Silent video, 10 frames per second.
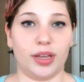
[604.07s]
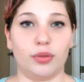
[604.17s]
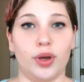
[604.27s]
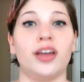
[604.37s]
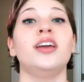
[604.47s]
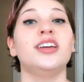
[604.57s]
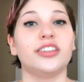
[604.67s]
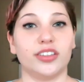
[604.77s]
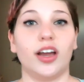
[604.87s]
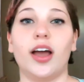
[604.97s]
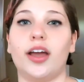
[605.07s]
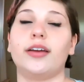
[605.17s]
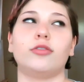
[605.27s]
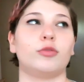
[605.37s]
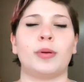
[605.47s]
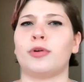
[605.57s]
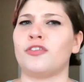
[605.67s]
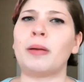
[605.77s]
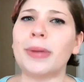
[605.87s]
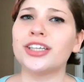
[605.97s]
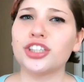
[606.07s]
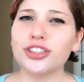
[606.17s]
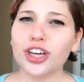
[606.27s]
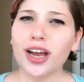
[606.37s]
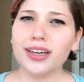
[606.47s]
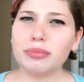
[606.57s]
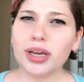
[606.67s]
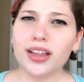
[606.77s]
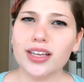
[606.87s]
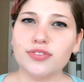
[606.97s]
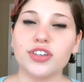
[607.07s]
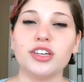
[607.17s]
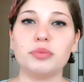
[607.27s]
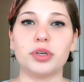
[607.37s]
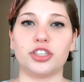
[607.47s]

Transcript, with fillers: by the way, I don't remember if I mentioned John in my last video,